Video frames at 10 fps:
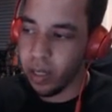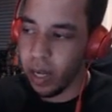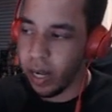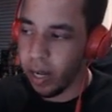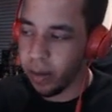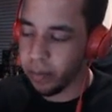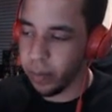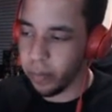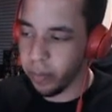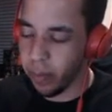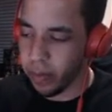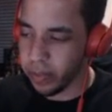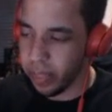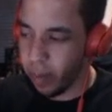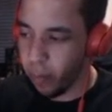uh, what, what,
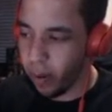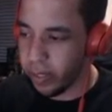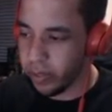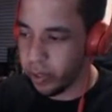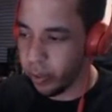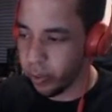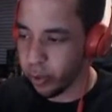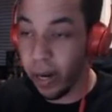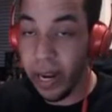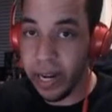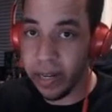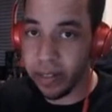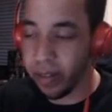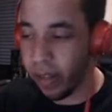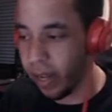was it? I wanted to
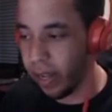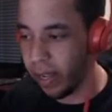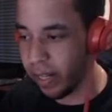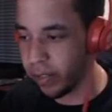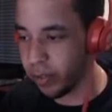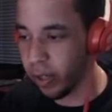trade, uh, and it